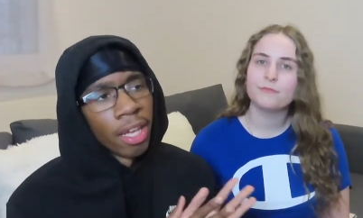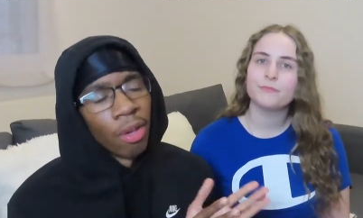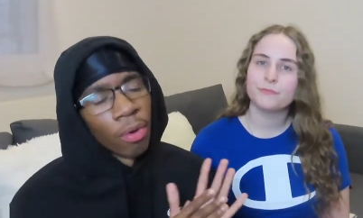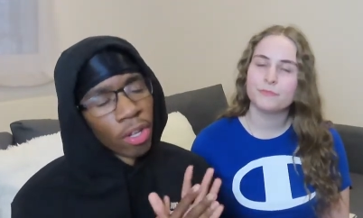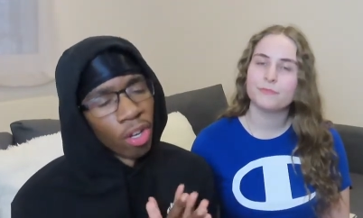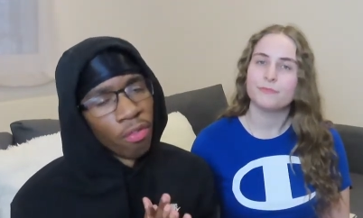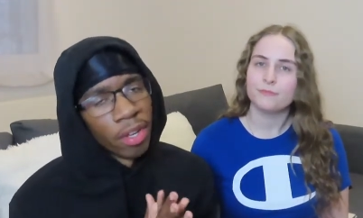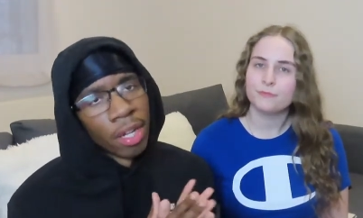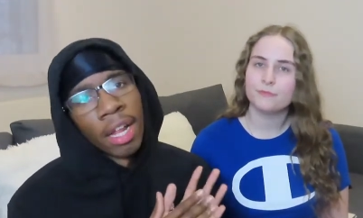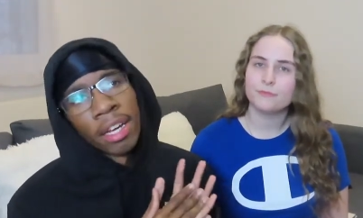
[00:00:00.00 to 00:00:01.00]
Speaker 1: and with
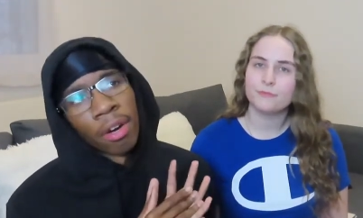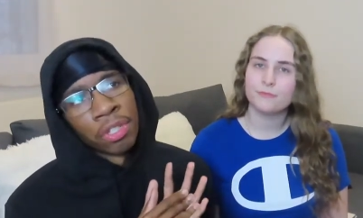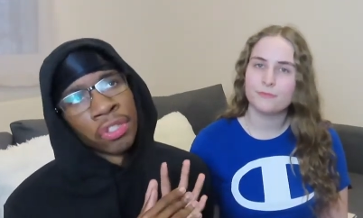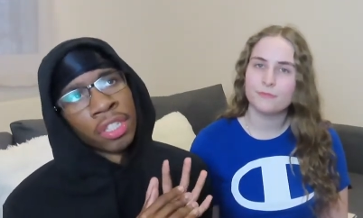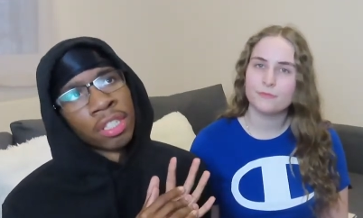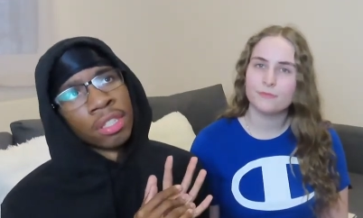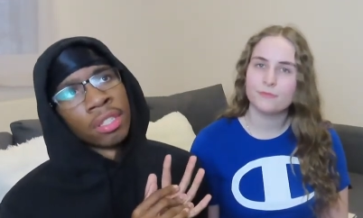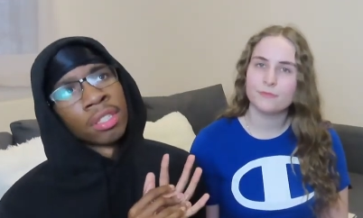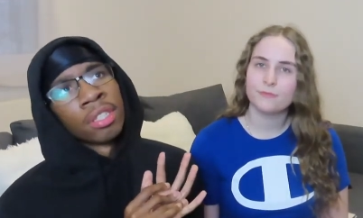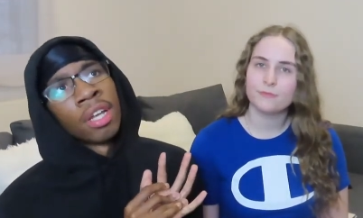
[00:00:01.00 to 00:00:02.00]
COVID, a lot of
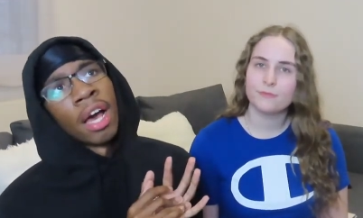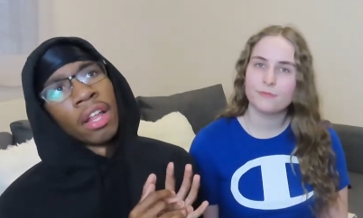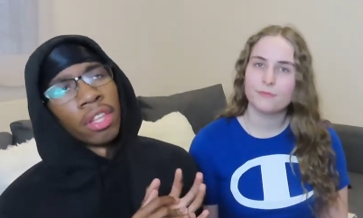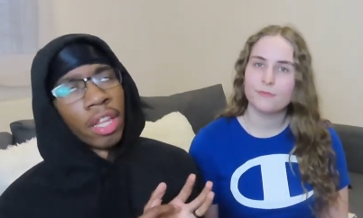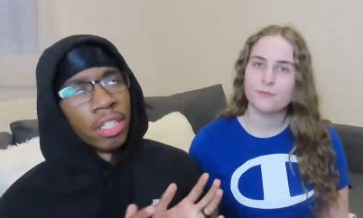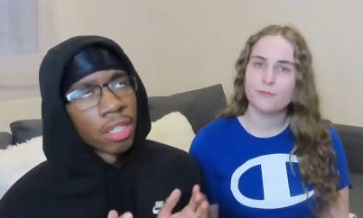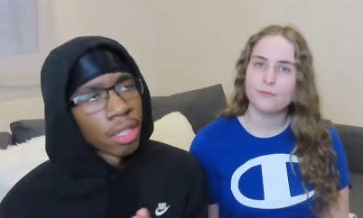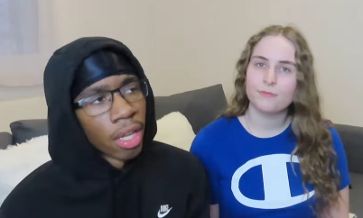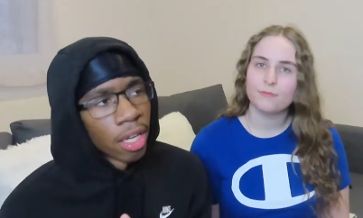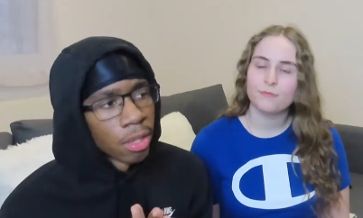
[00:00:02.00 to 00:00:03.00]
restrictions, I think they just
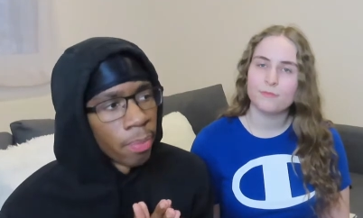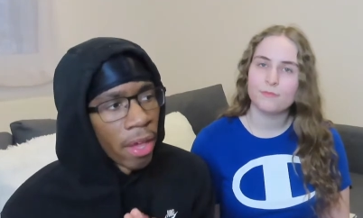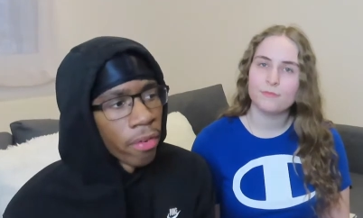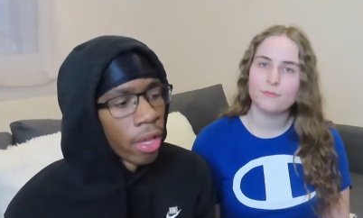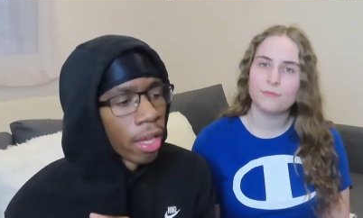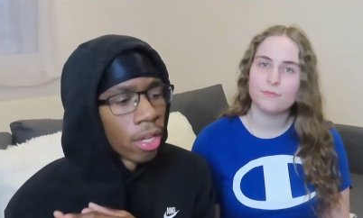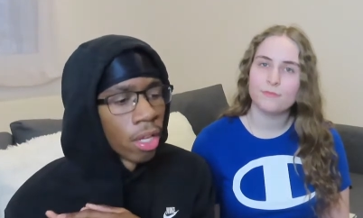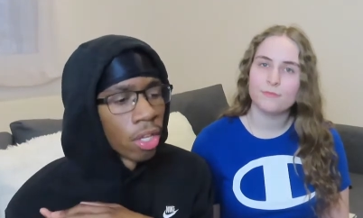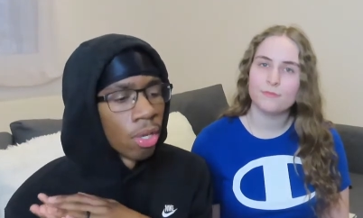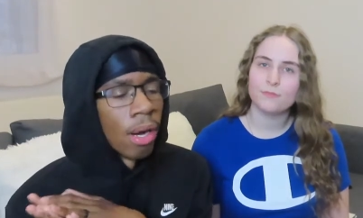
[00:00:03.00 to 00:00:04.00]
let us be able to
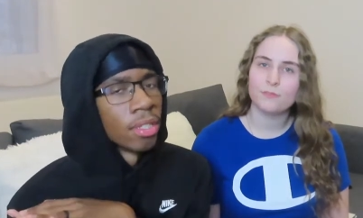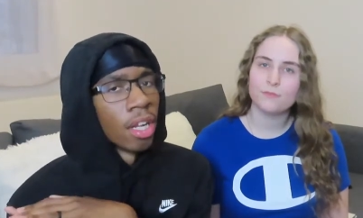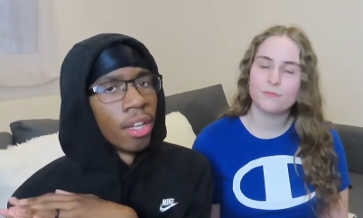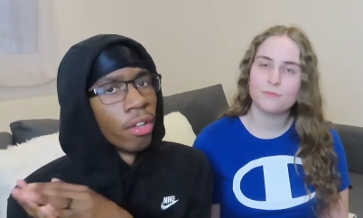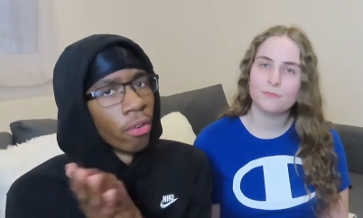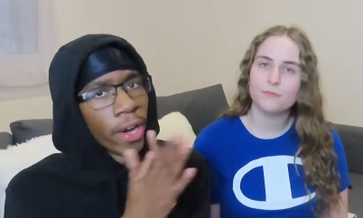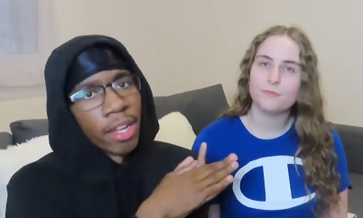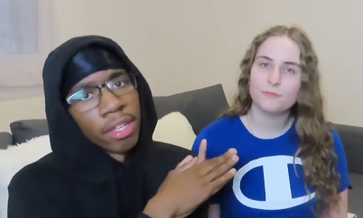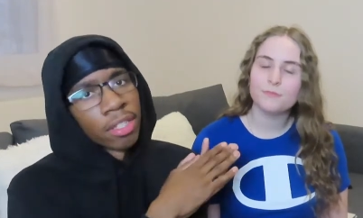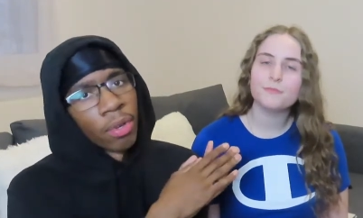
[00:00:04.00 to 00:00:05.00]
like go outside of the
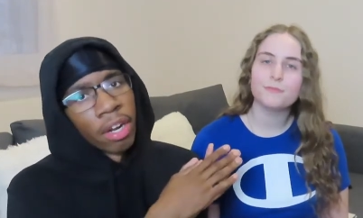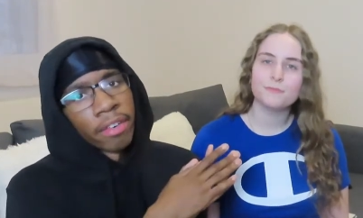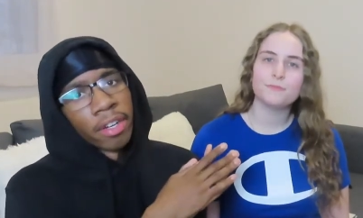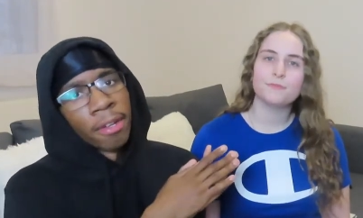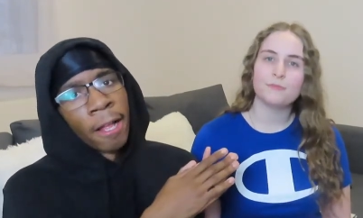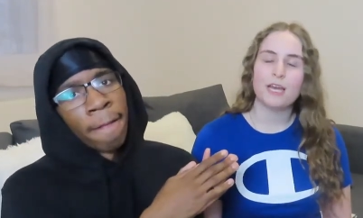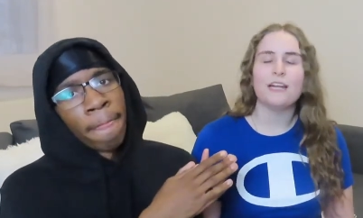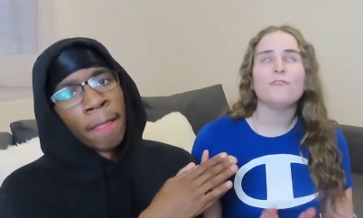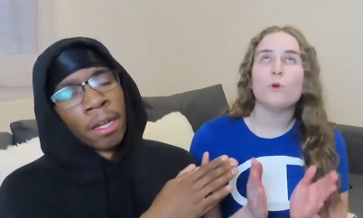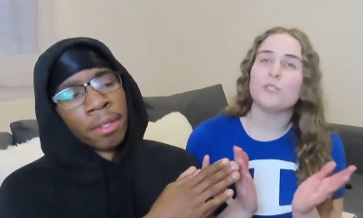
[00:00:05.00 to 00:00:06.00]
radius or whatever.
Speaker 2: And
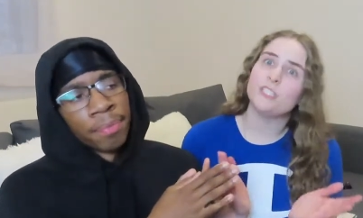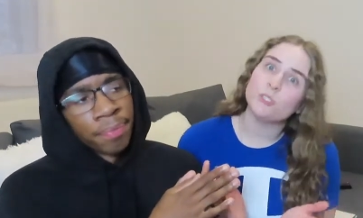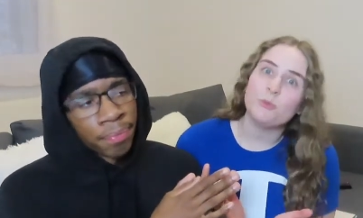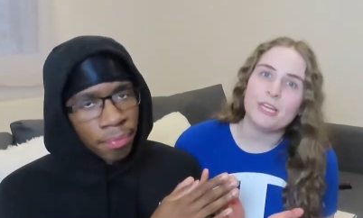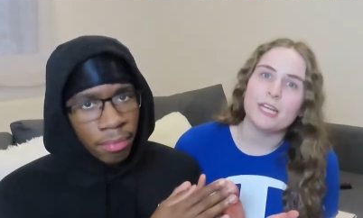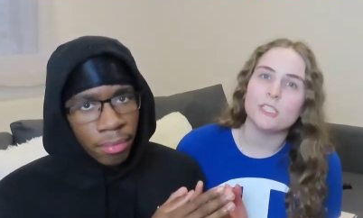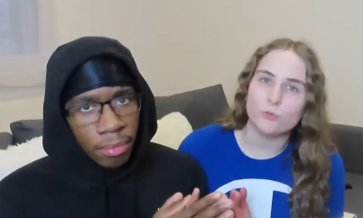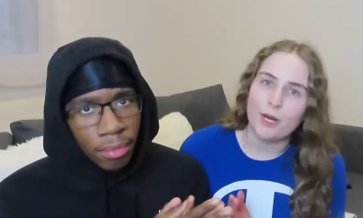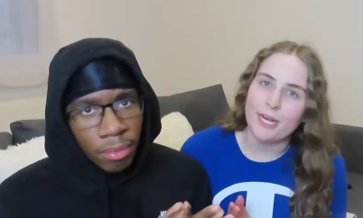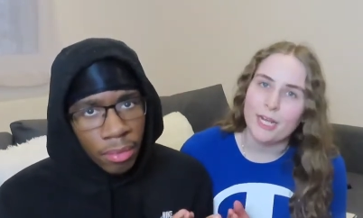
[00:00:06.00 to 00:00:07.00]
of course this weekend it's
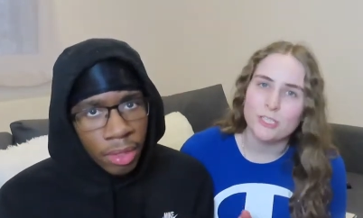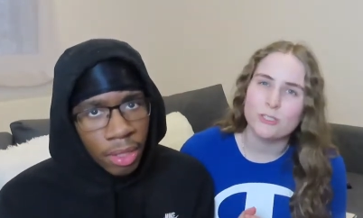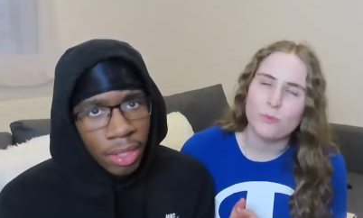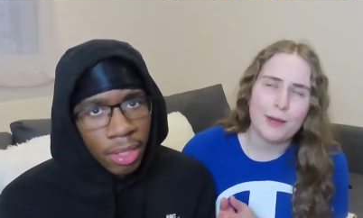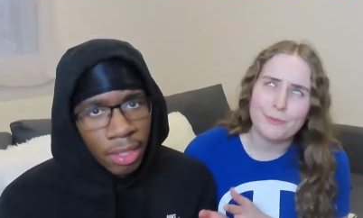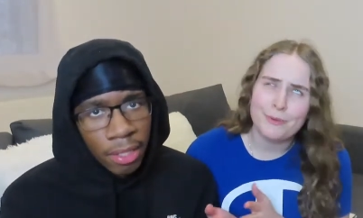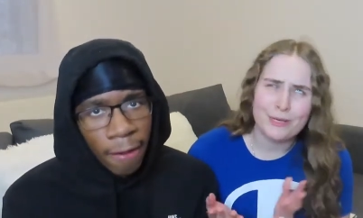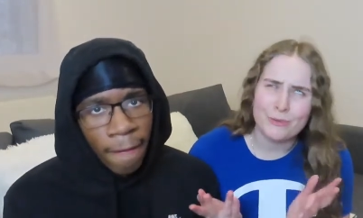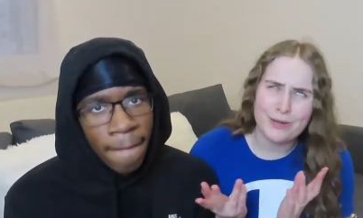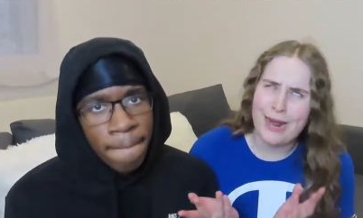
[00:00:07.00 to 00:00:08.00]
raining, so why would we
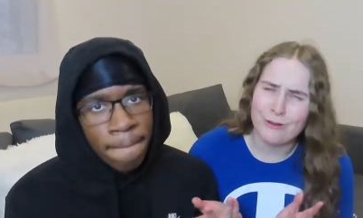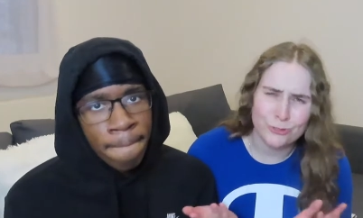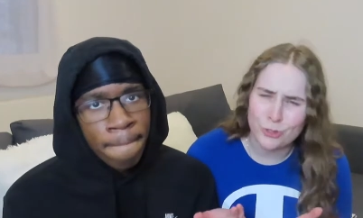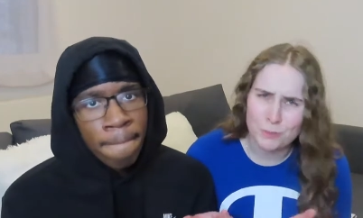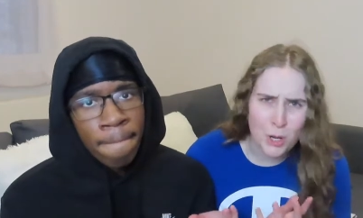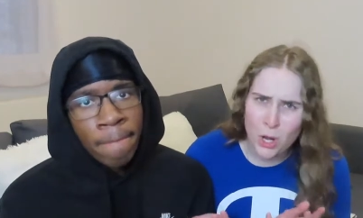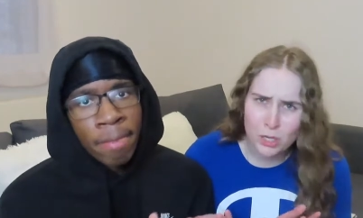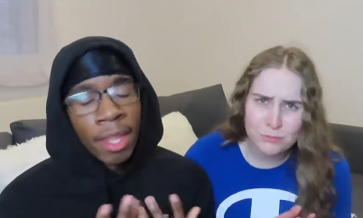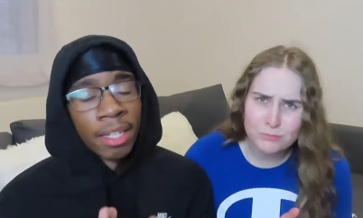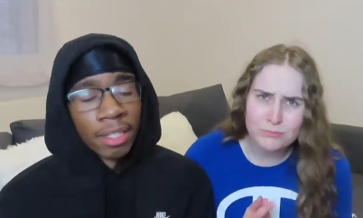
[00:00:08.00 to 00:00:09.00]
go to an outdoor
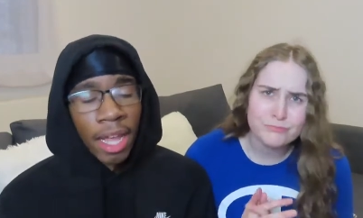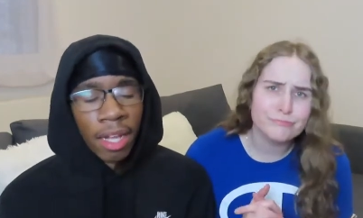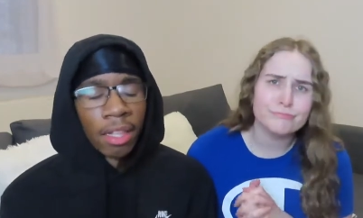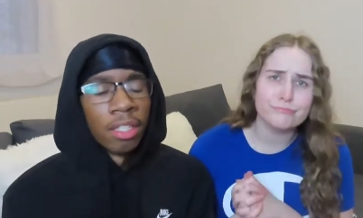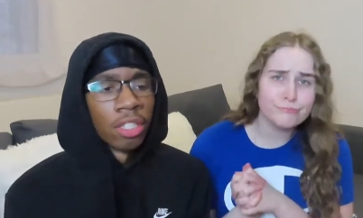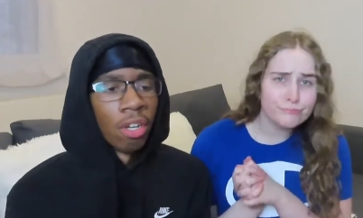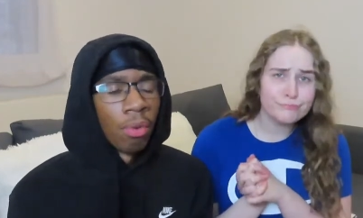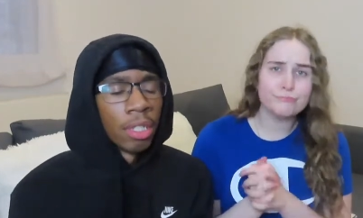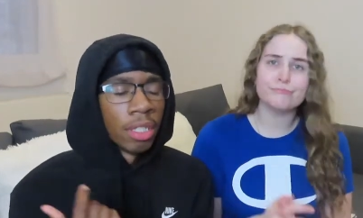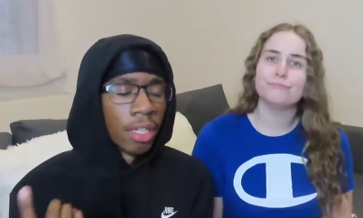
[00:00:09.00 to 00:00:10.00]
mall?
Speaker 1: Exactly. So
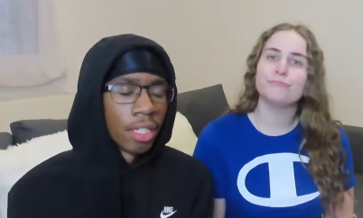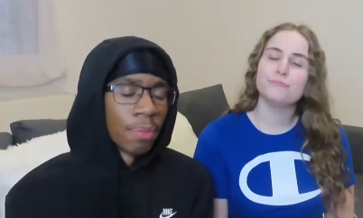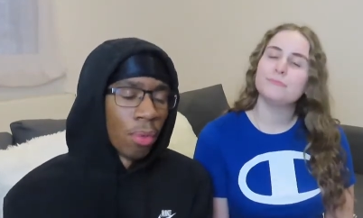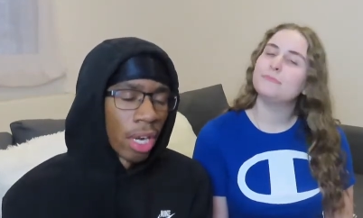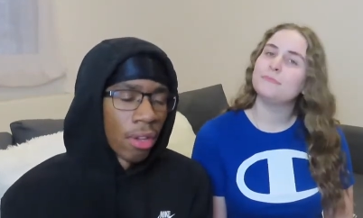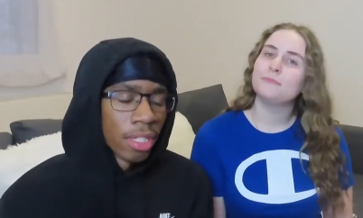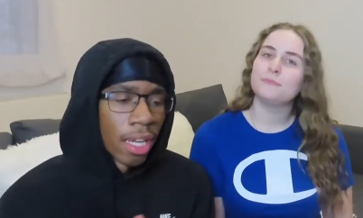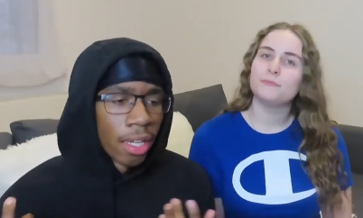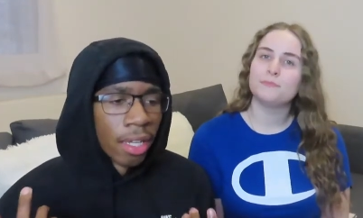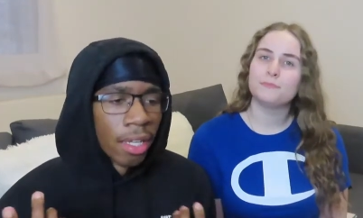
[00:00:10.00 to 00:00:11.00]
we just hit this mall that was like